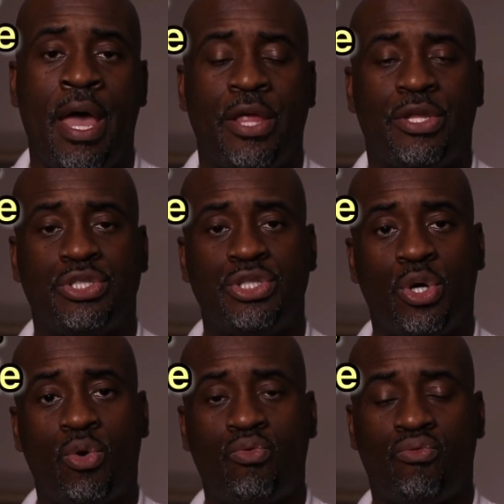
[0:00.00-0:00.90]
There's
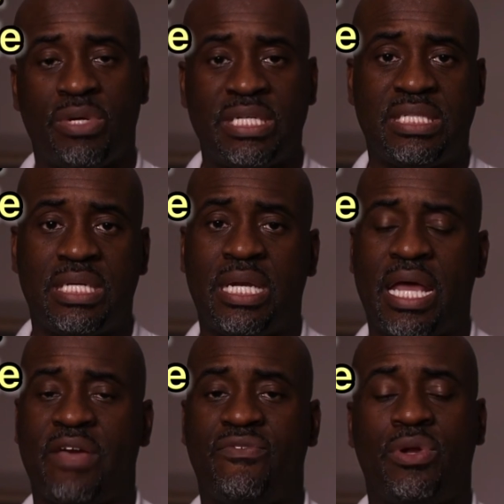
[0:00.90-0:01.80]
no reason,
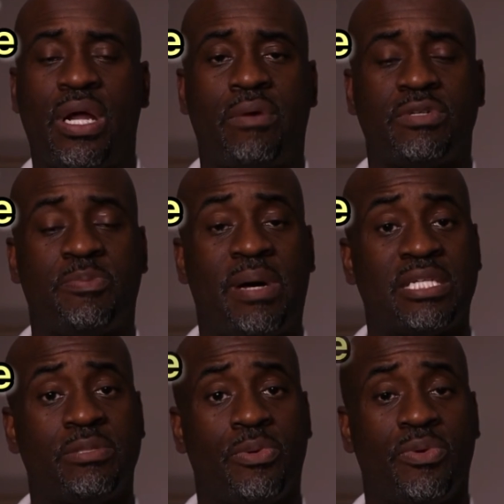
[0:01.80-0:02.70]
if you're not
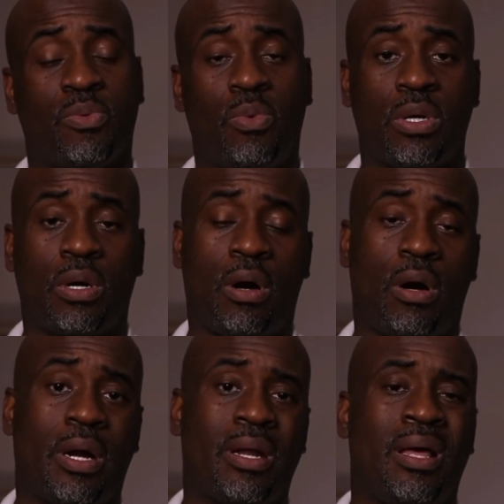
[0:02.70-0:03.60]
responsible with 1
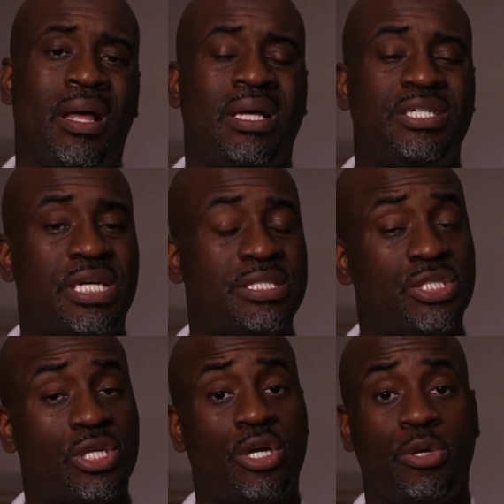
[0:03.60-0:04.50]
card,
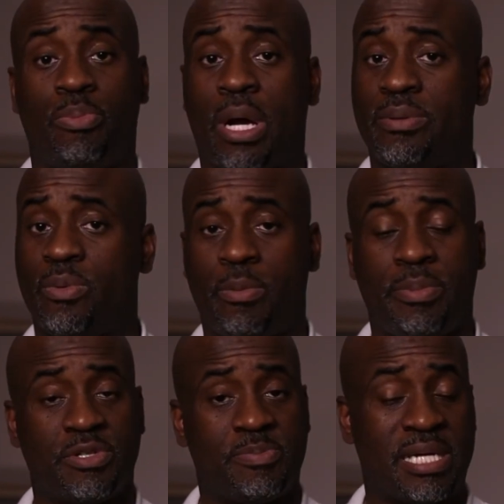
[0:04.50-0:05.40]
chances are you probably won't be
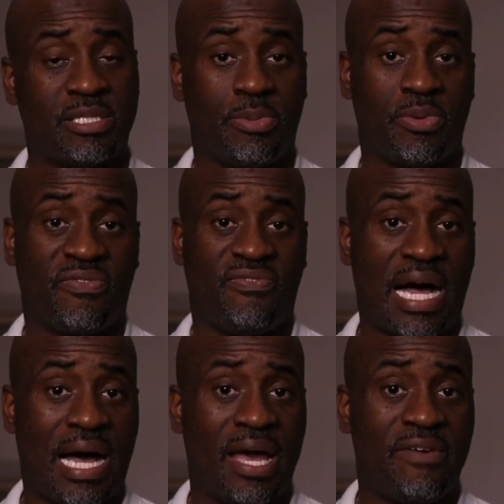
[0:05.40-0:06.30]
responsible with
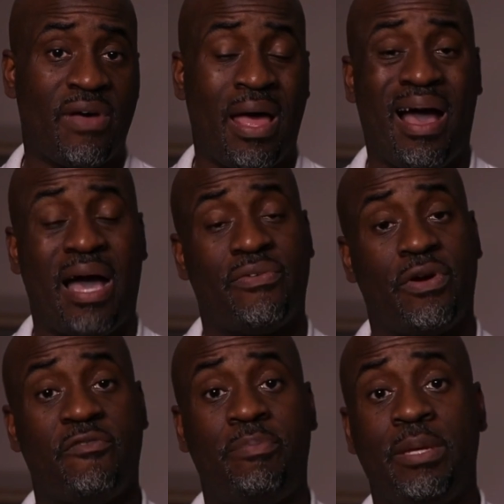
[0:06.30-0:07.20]
5. I've heard
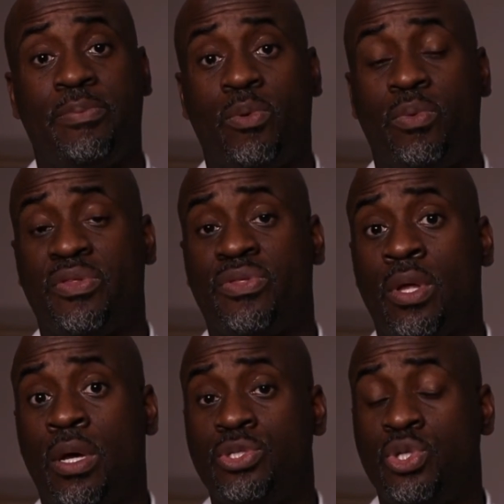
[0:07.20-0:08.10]
of people with
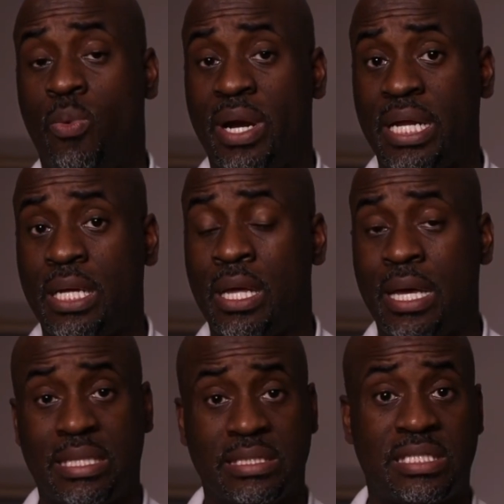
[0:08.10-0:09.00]
20.
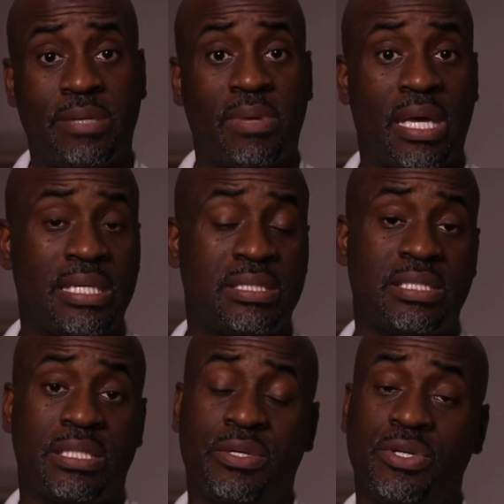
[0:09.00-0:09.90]
In some cases,
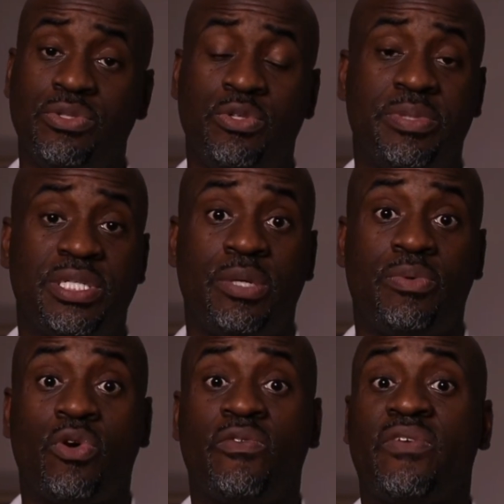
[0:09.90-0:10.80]
there are YouTubers here
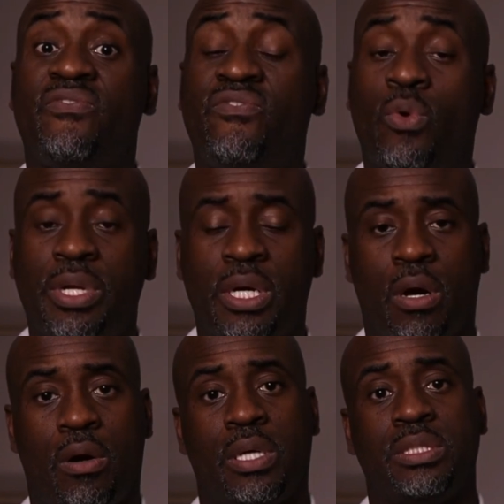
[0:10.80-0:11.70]
with over 40
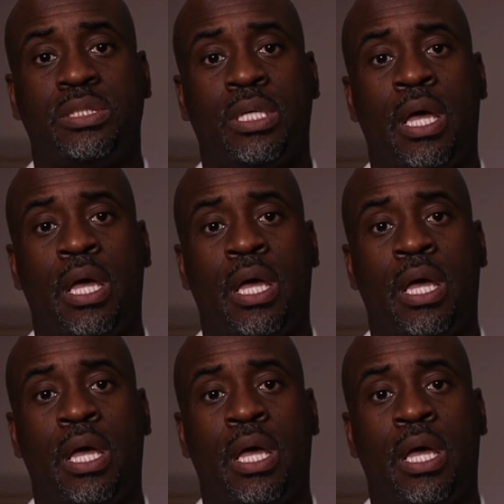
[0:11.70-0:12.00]
cards.